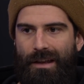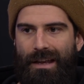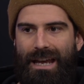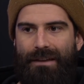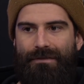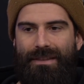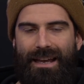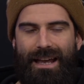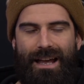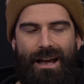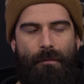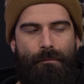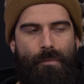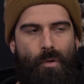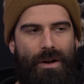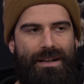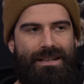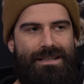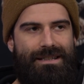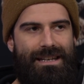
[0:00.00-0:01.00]
If they get a
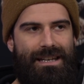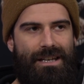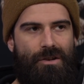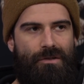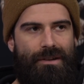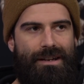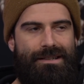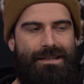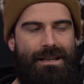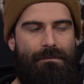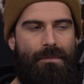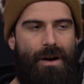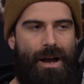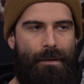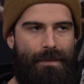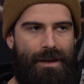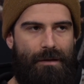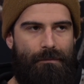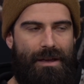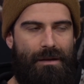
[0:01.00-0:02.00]
points decrease, they might
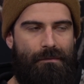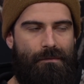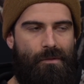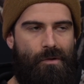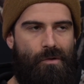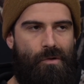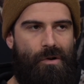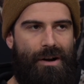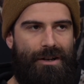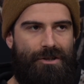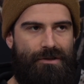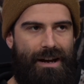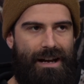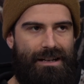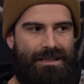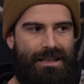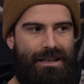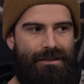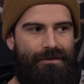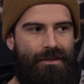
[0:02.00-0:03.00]
be a bit more
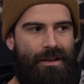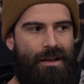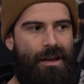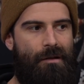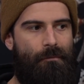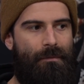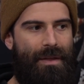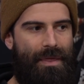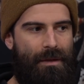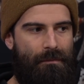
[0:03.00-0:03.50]
attractive. But at the